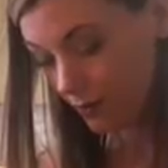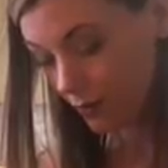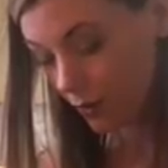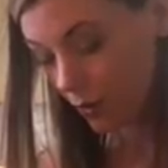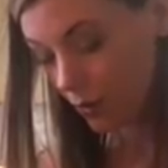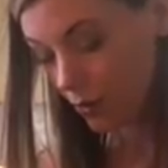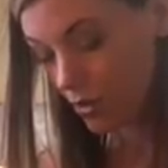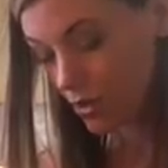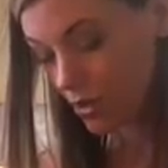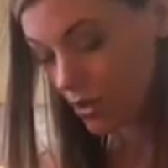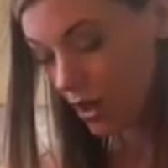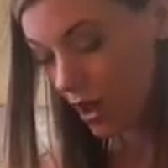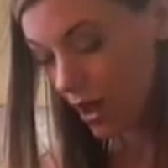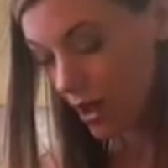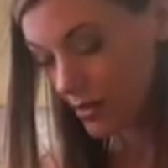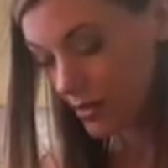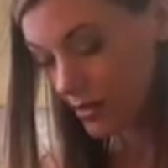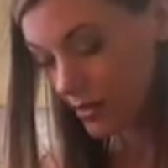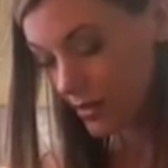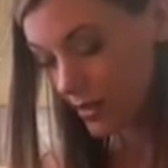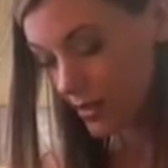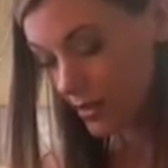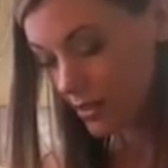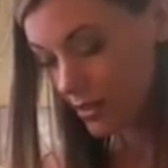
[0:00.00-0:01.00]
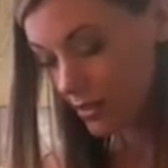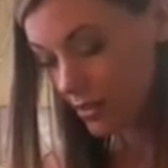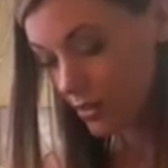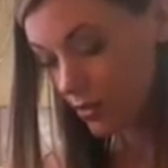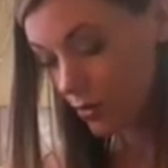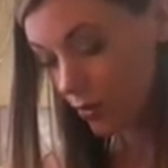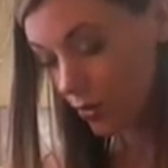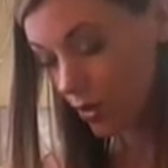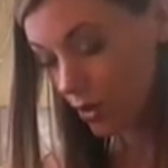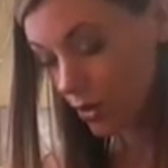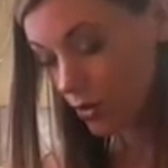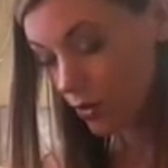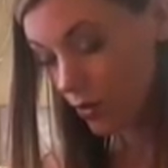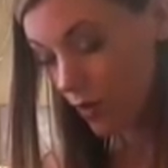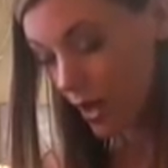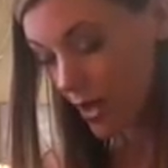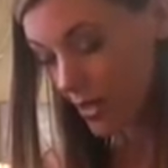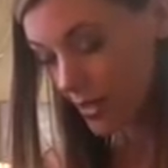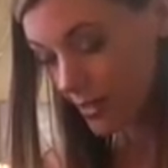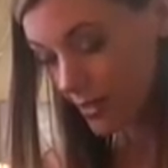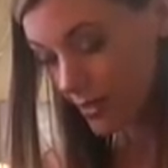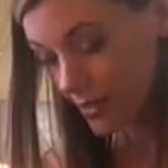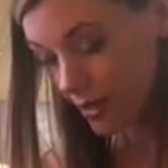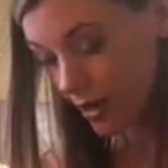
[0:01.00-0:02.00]
which causes us to work
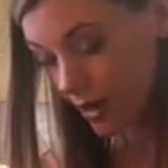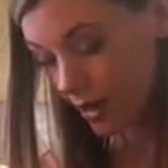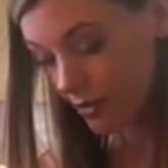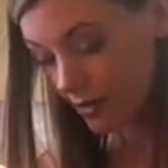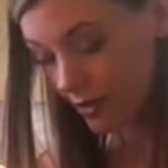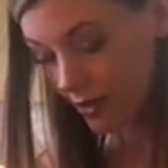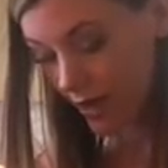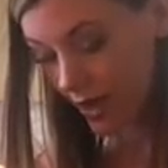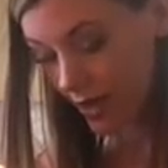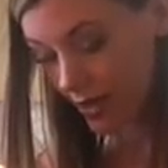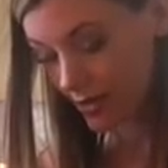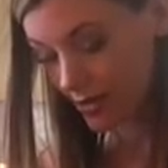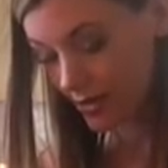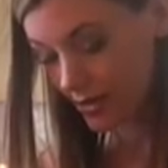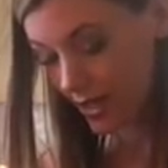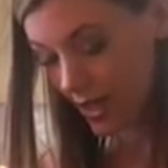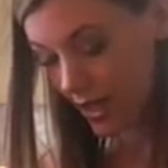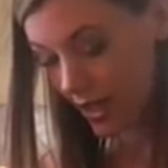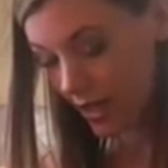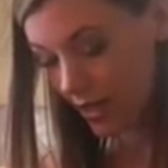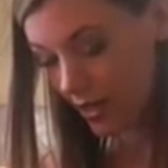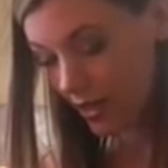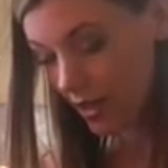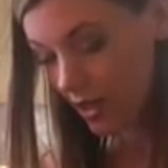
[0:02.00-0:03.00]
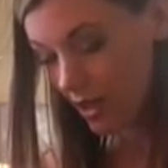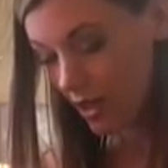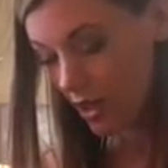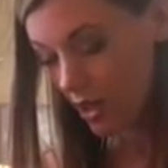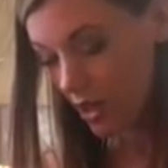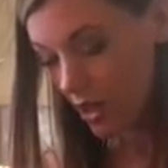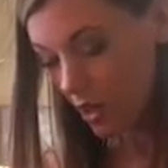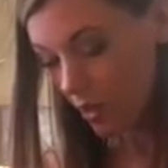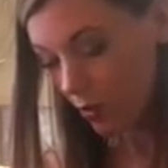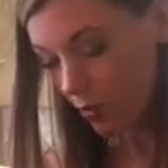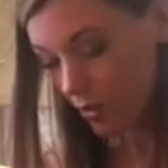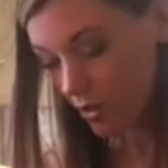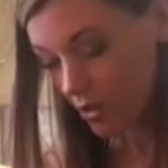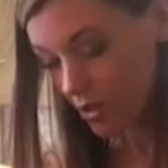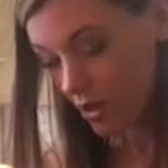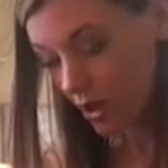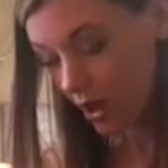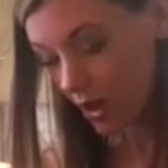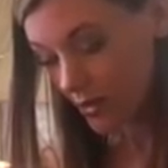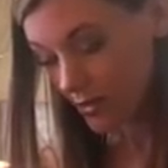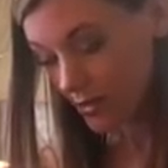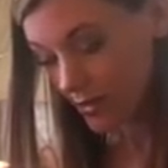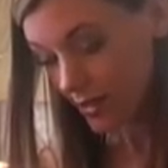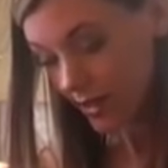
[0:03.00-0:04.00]
twice as hard the next day, which
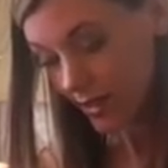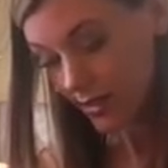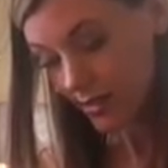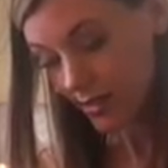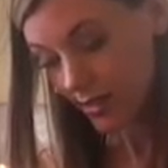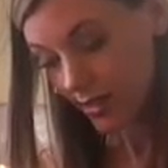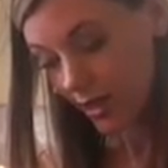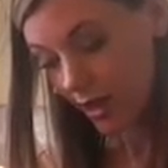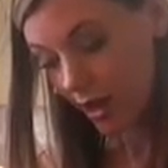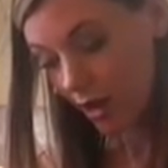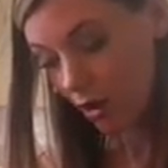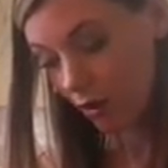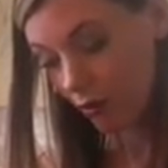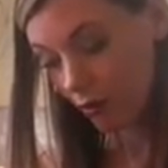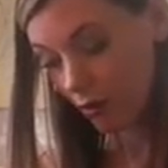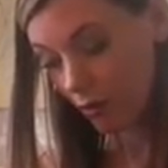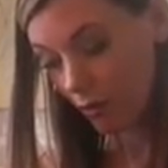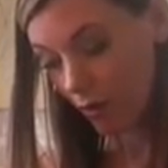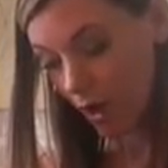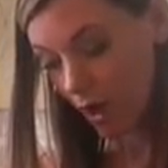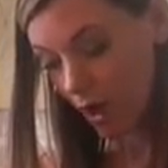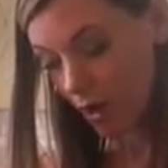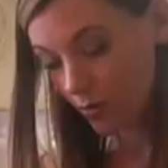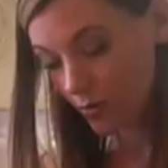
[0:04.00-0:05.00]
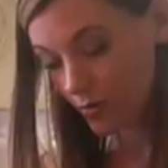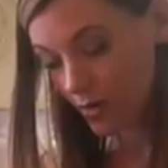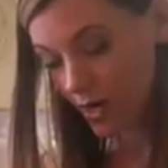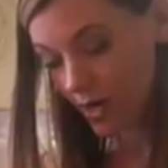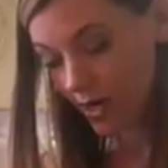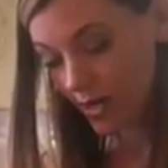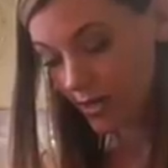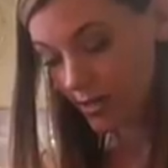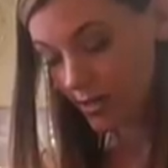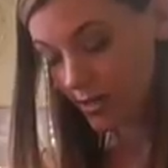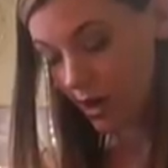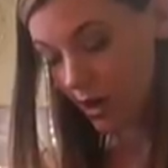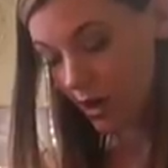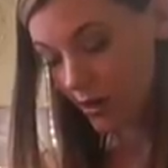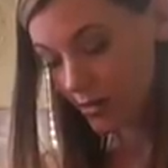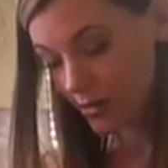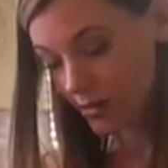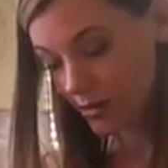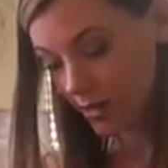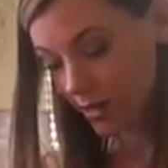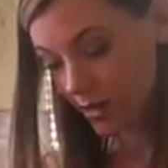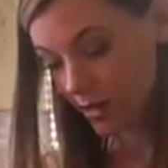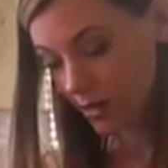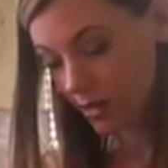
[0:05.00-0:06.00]
causes us to get overwhelmed and
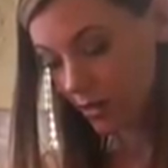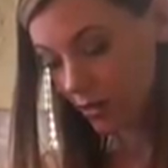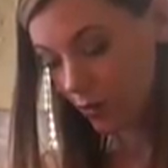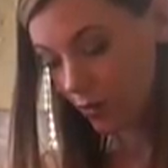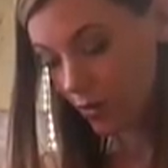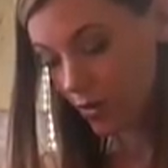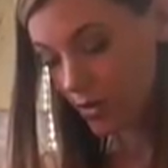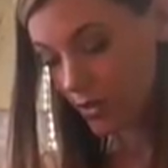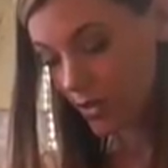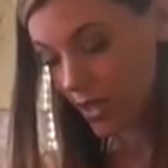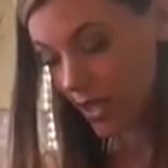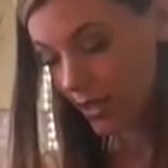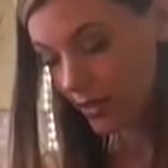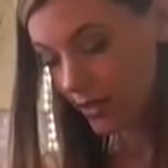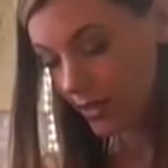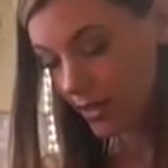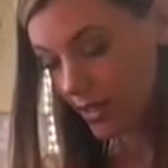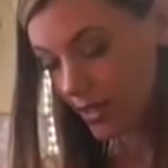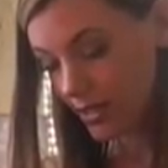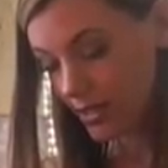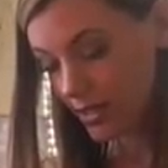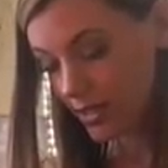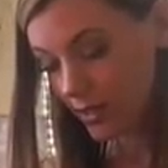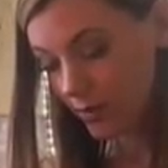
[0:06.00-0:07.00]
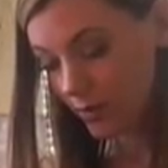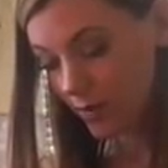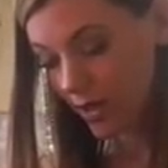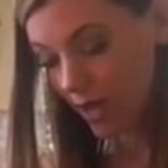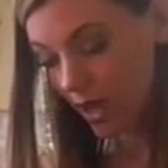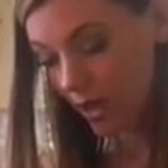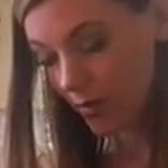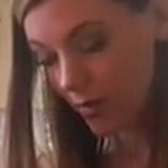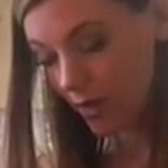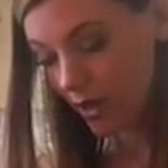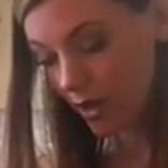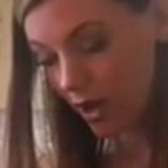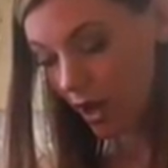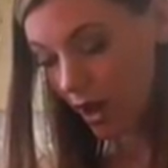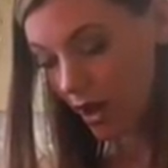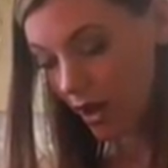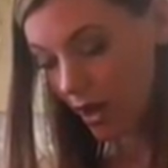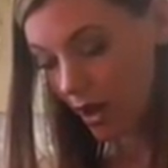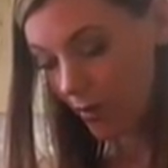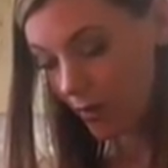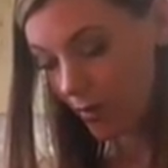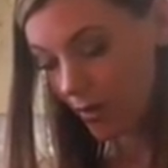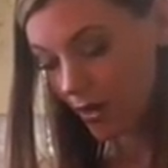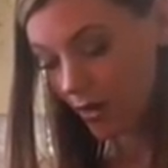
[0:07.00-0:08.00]
exhausted, which then leads to becoming caught
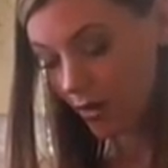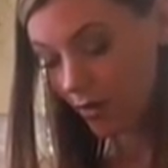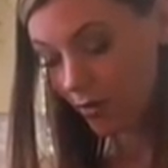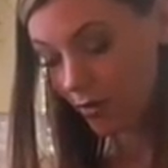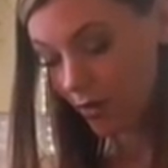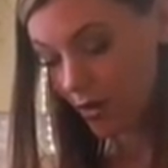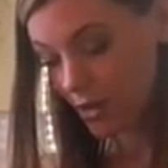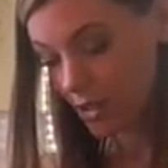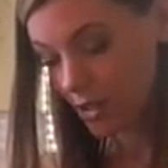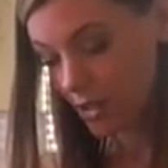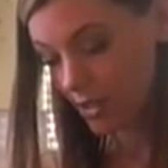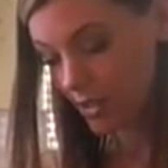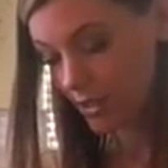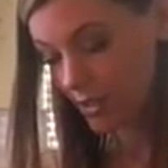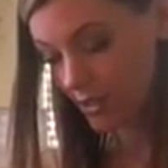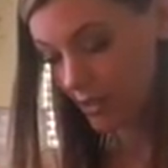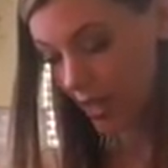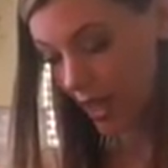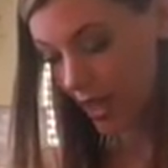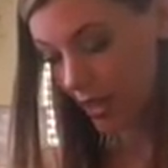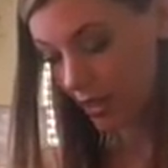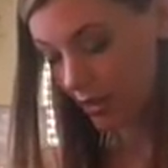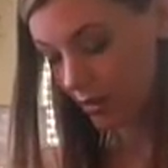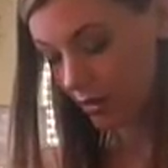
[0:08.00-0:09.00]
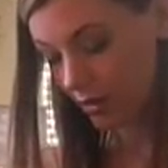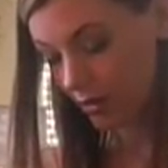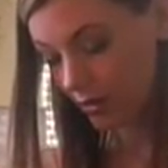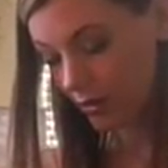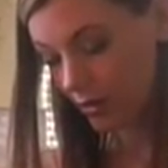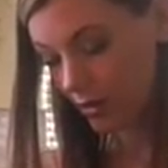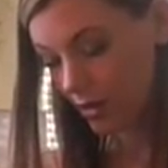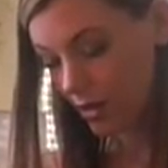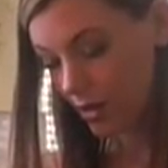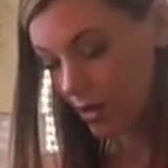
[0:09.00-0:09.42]
up in a vicious cycle.